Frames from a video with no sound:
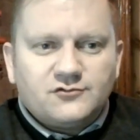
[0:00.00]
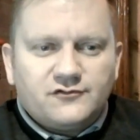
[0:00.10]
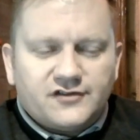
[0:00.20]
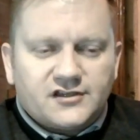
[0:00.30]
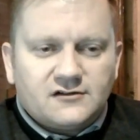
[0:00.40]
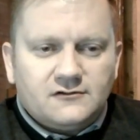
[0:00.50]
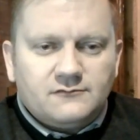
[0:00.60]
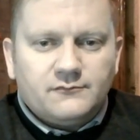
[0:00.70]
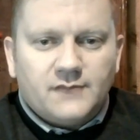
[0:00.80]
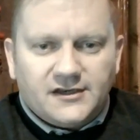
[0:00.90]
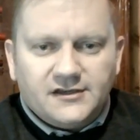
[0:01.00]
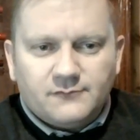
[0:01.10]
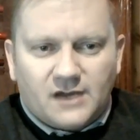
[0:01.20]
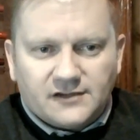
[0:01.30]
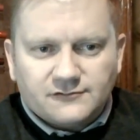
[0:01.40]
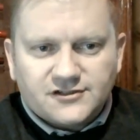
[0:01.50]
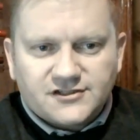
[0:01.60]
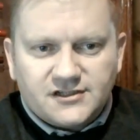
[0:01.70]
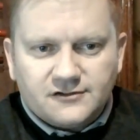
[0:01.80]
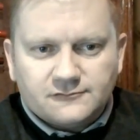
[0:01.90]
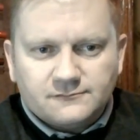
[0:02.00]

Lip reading: a vehicle made in mild steel.